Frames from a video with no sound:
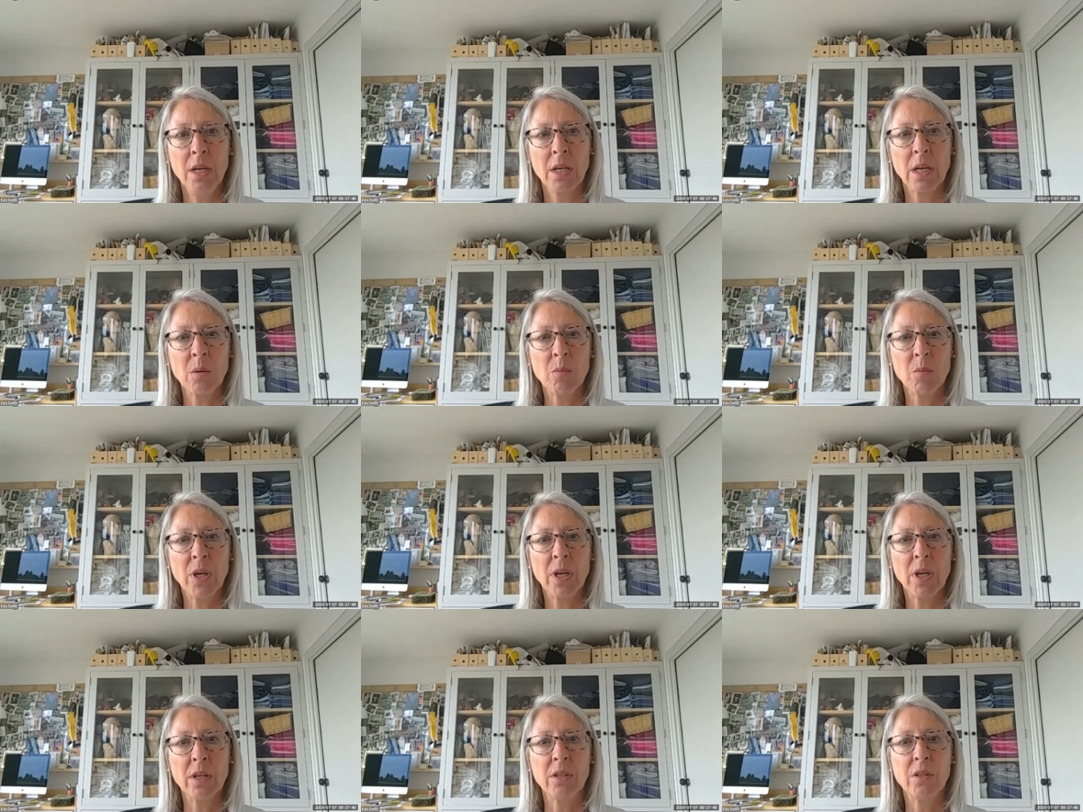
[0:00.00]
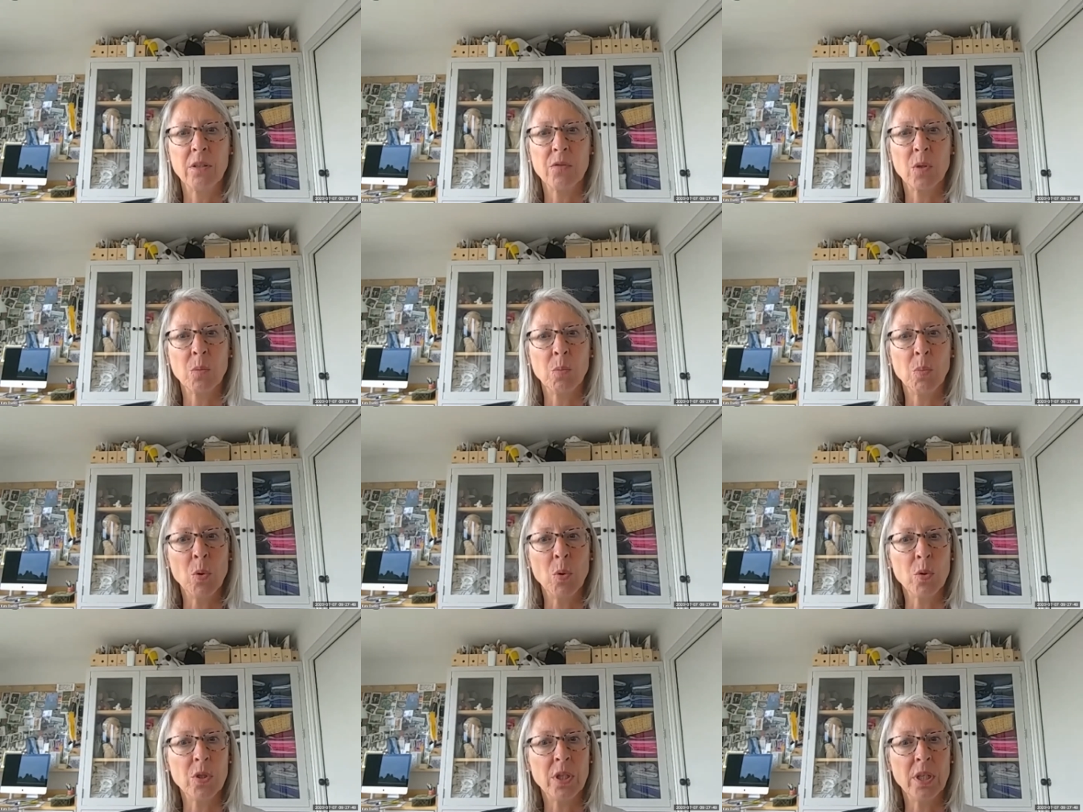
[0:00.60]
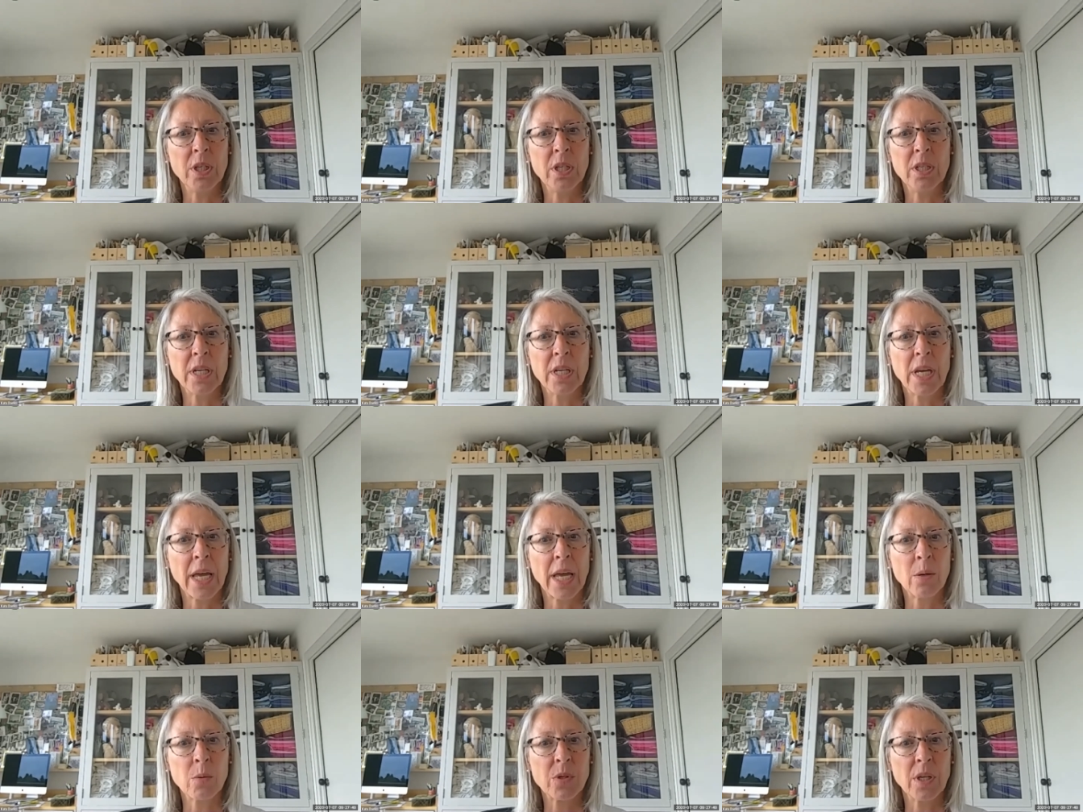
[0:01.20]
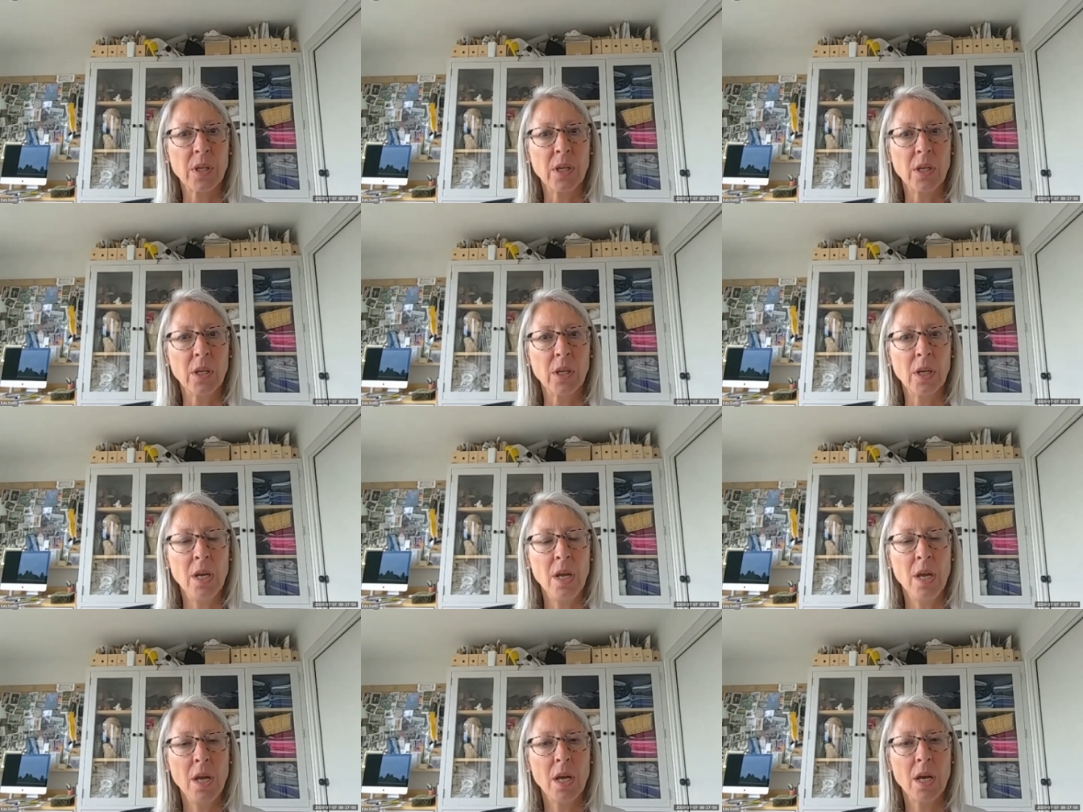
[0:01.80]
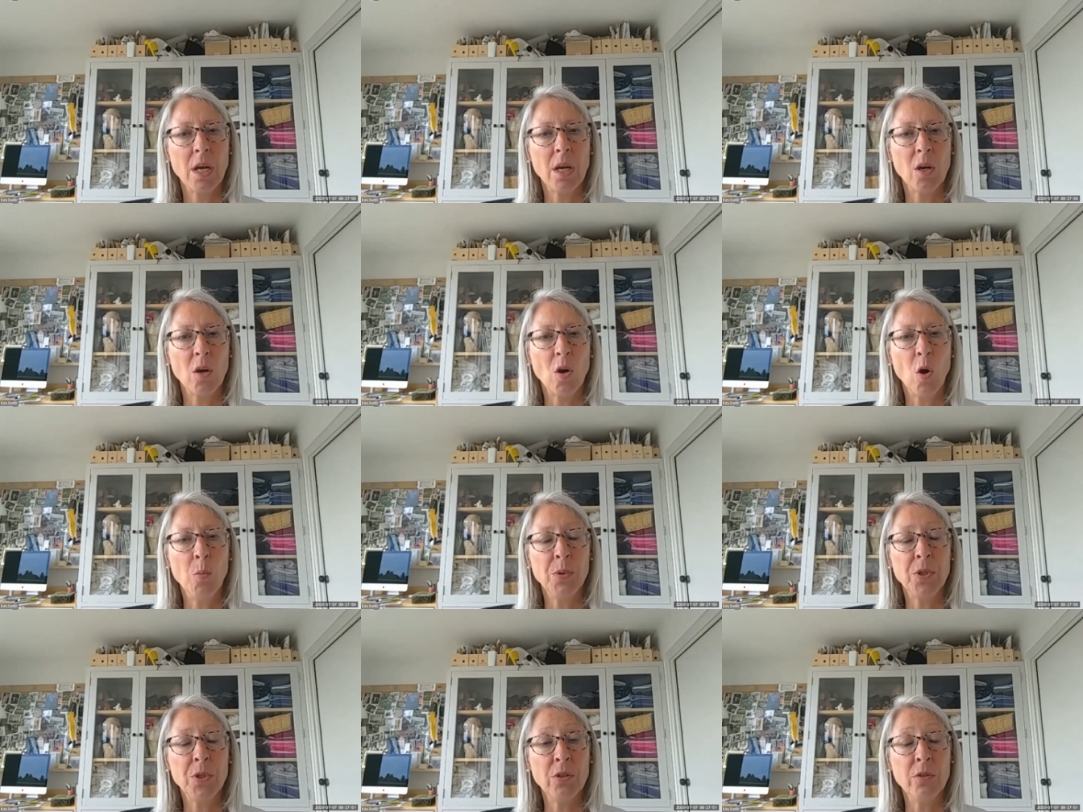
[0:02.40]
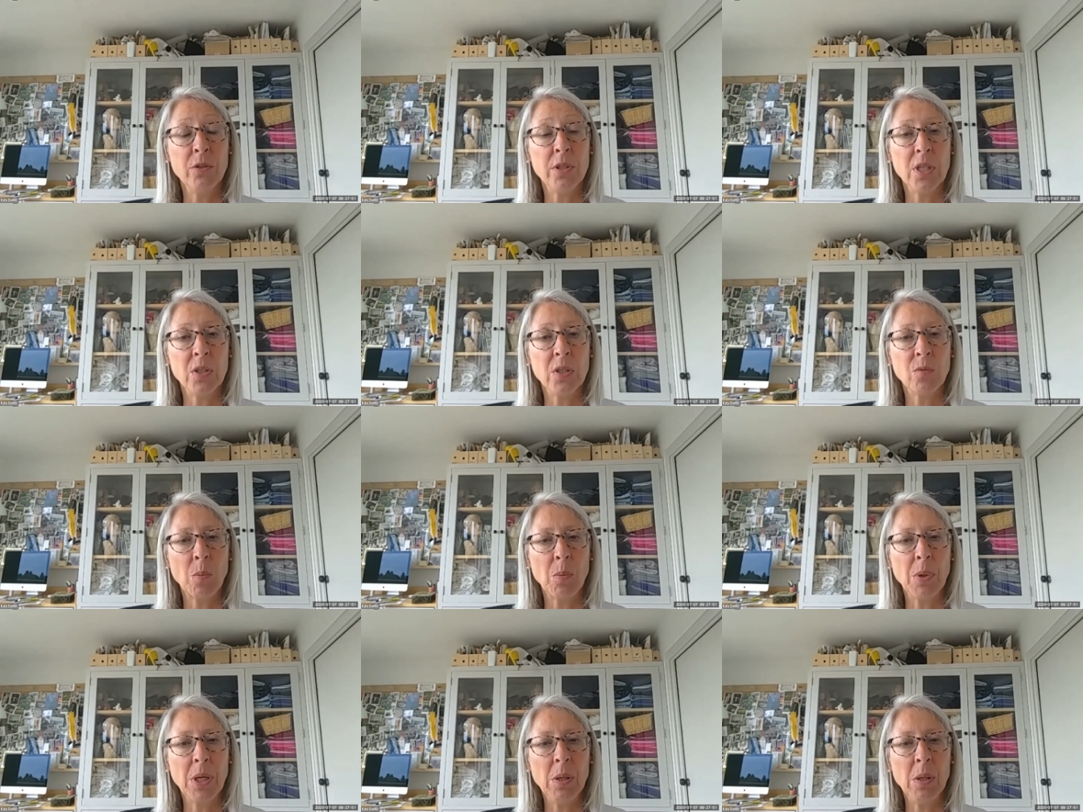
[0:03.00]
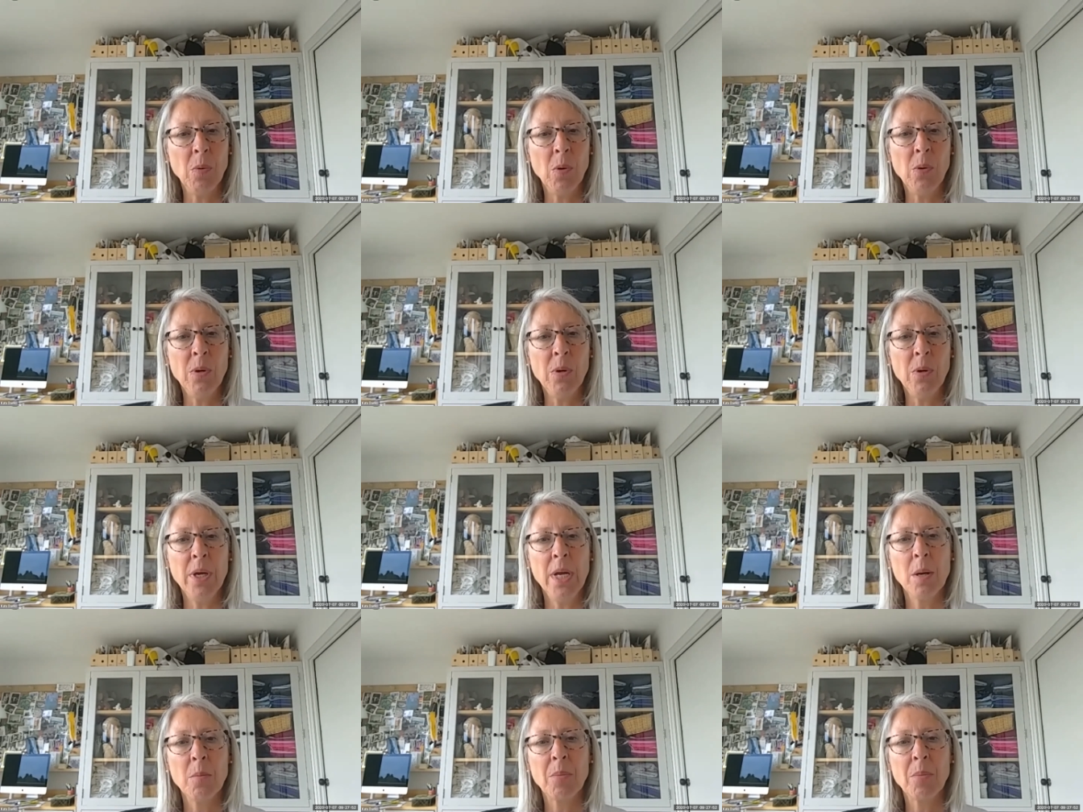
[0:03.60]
some kind of supported housing opportunities for people.